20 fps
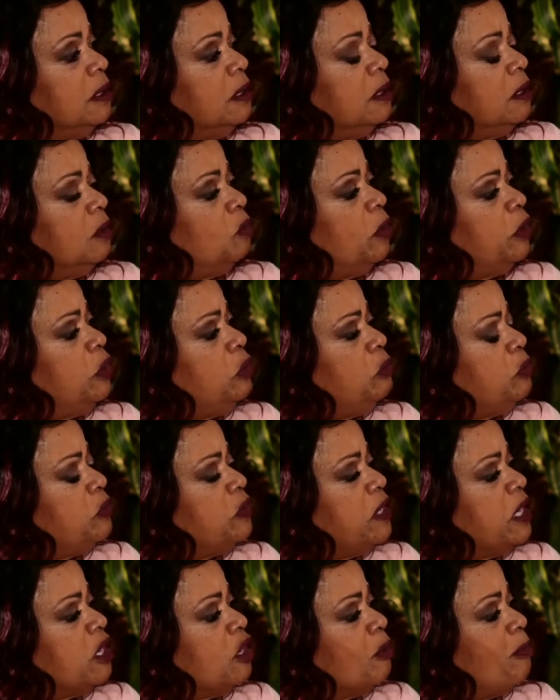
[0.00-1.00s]
What do you
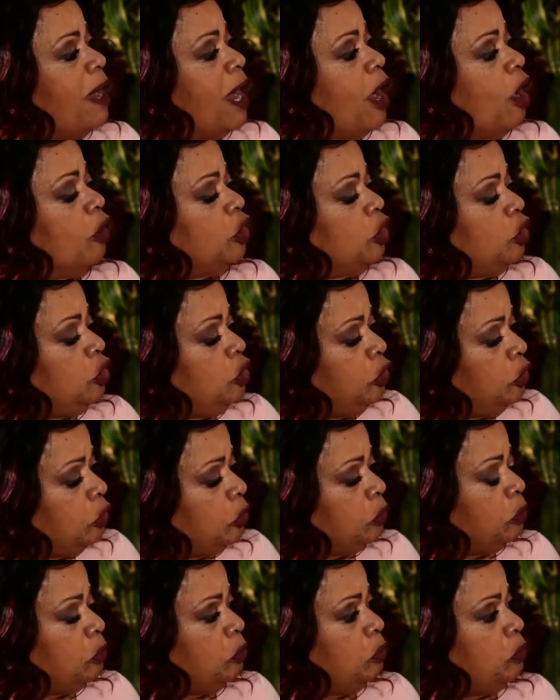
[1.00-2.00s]
think about
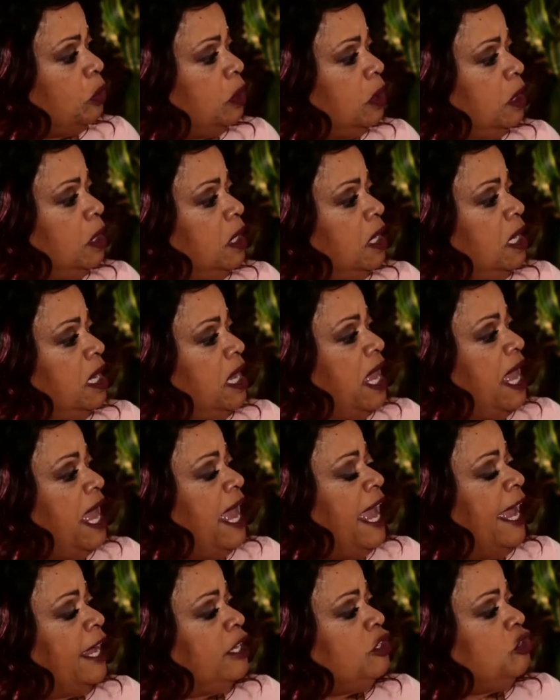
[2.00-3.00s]
you
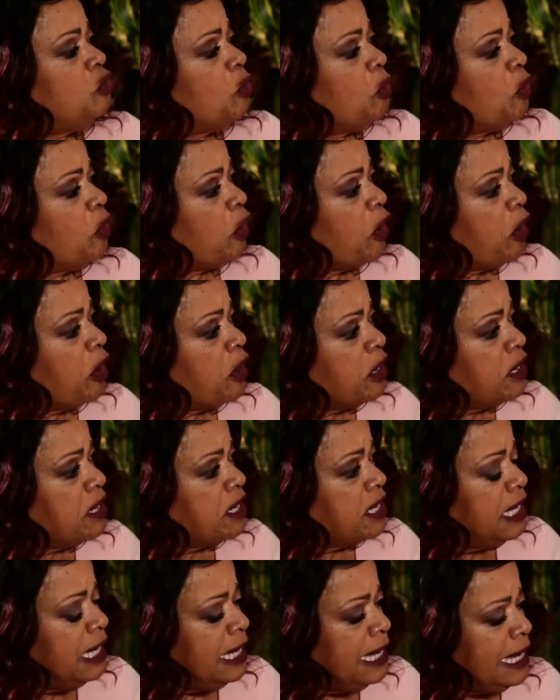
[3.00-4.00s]
and your
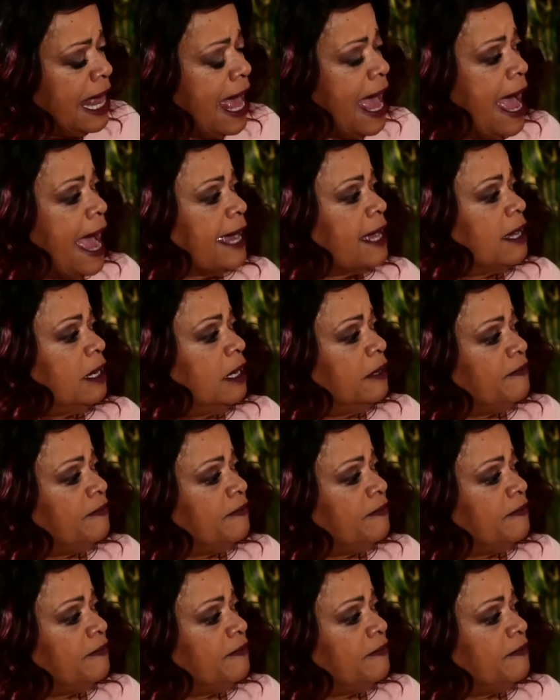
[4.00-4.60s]
lack of